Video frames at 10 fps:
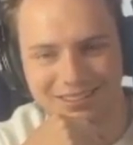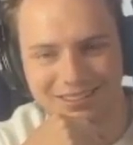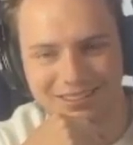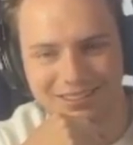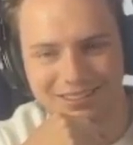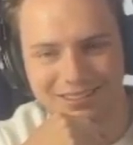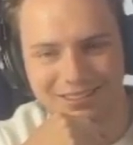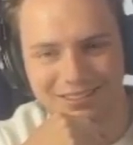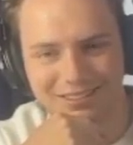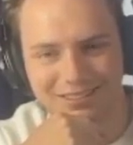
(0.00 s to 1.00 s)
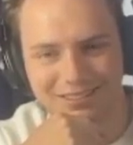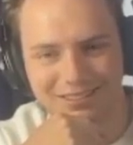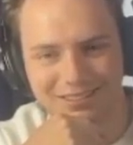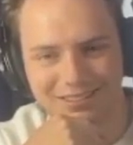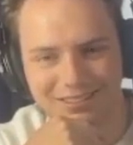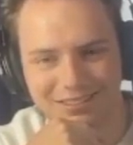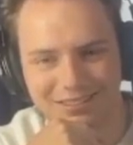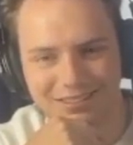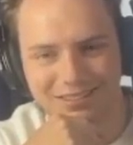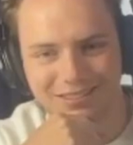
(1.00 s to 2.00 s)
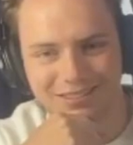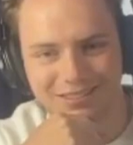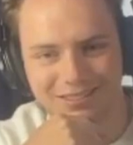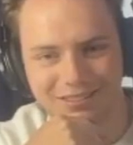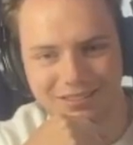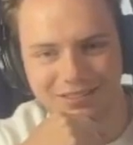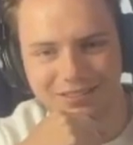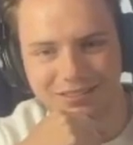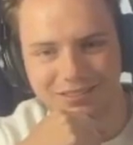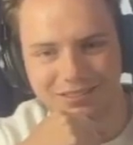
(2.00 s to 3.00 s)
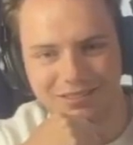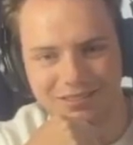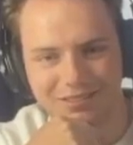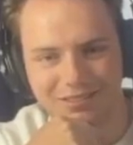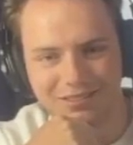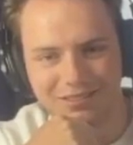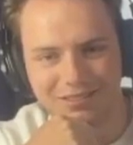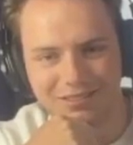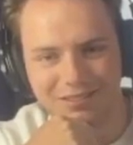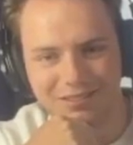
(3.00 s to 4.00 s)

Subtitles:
No words are spoken by the person on screen.